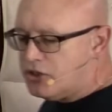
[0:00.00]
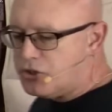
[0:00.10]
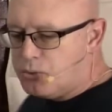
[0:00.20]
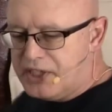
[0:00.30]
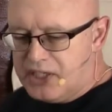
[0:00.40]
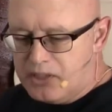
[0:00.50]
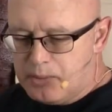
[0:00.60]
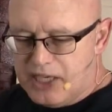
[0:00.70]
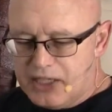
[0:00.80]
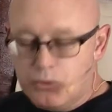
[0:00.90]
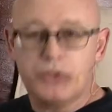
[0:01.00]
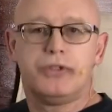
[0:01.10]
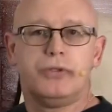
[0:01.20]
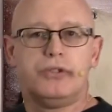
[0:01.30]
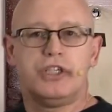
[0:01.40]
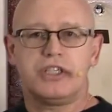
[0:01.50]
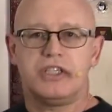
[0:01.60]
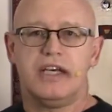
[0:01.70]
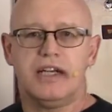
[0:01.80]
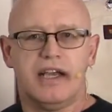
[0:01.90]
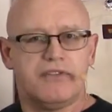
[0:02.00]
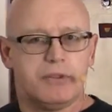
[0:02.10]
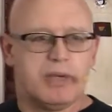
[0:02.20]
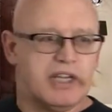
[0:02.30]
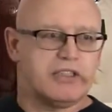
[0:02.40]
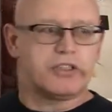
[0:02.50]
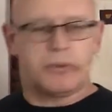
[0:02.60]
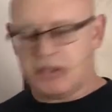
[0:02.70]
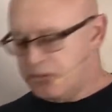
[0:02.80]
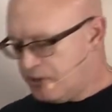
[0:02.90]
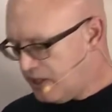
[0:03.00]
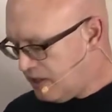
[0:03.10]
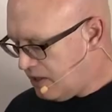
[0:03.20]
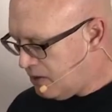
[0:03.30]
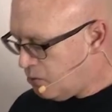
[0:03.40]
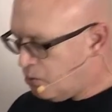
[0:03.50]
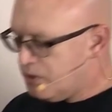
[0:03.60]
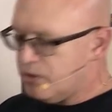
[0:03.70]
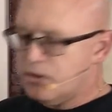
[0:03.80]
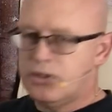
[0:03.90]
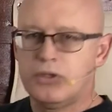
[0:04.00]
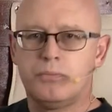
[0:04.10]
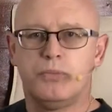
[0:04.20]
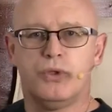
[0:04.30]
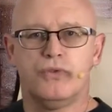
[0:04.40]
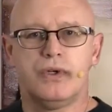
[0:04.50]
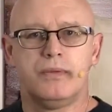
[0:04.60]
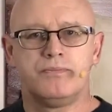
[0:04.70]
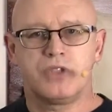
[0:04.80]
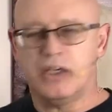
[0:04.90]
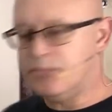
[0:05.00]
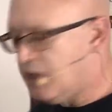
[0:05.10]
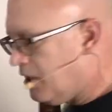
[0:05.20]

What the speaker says: A swinging bag will do just that. A heavy bag, a swinging bag, it will move. Okay?